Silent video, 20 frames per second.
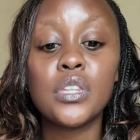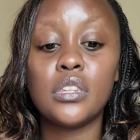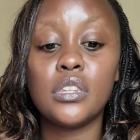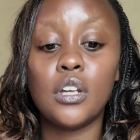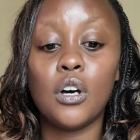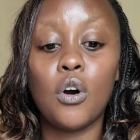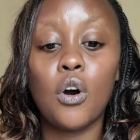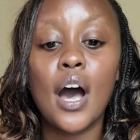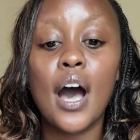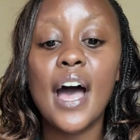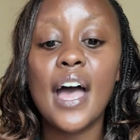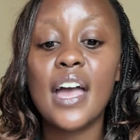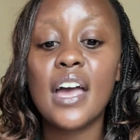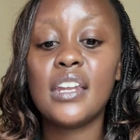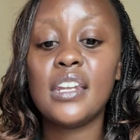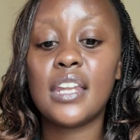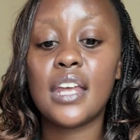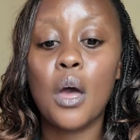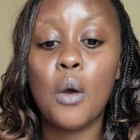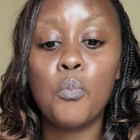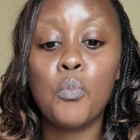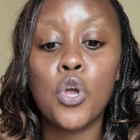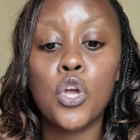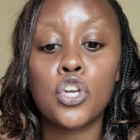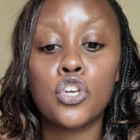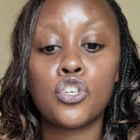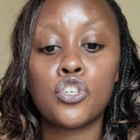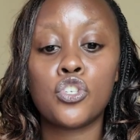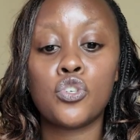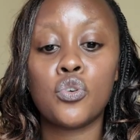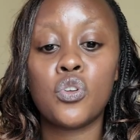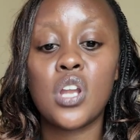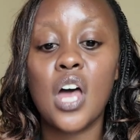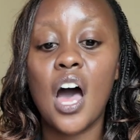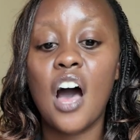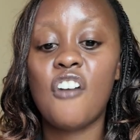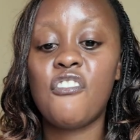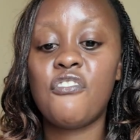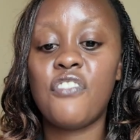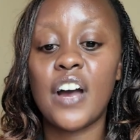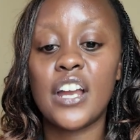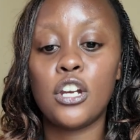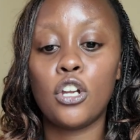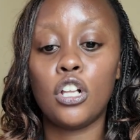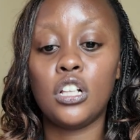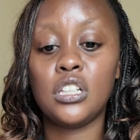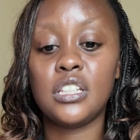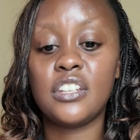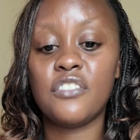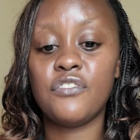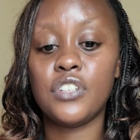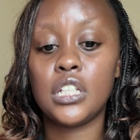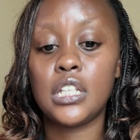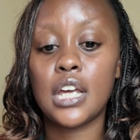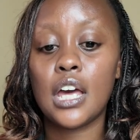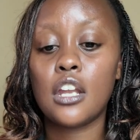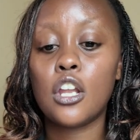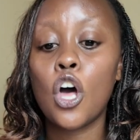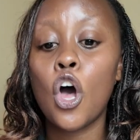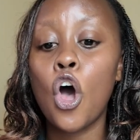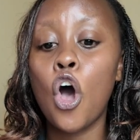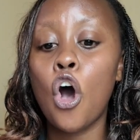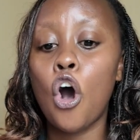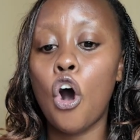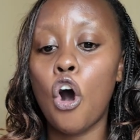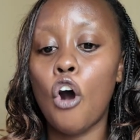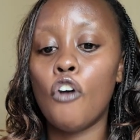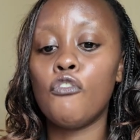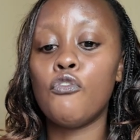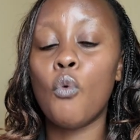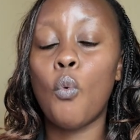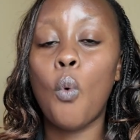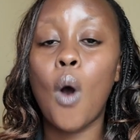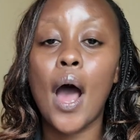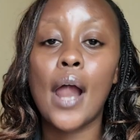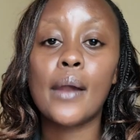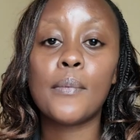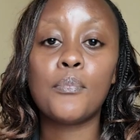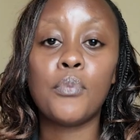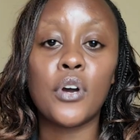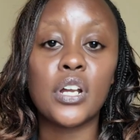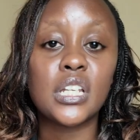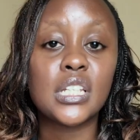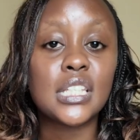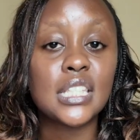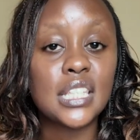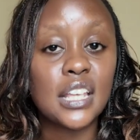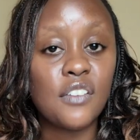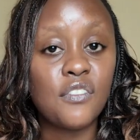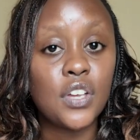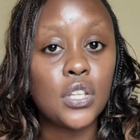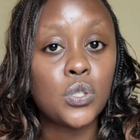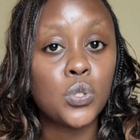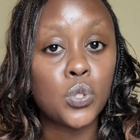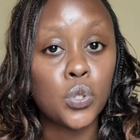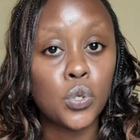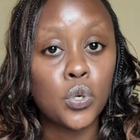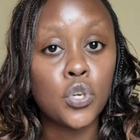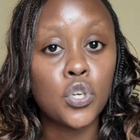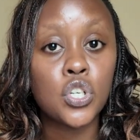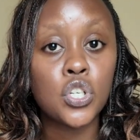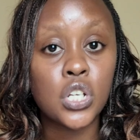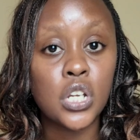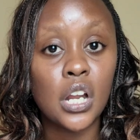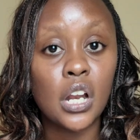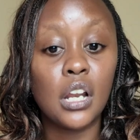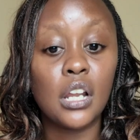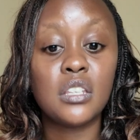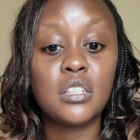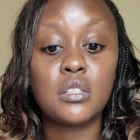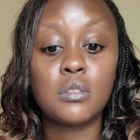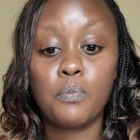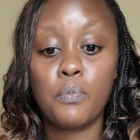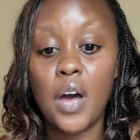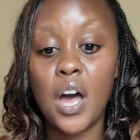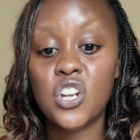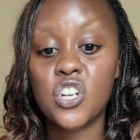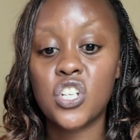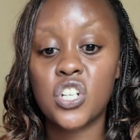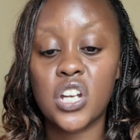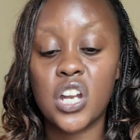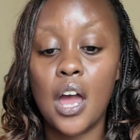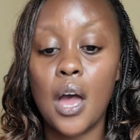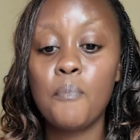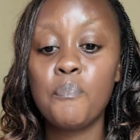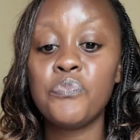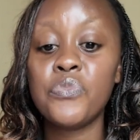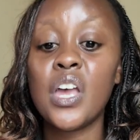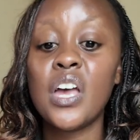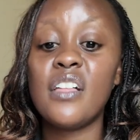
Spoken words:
Now, I&M issued a final dividend of 1.70 shillings per share.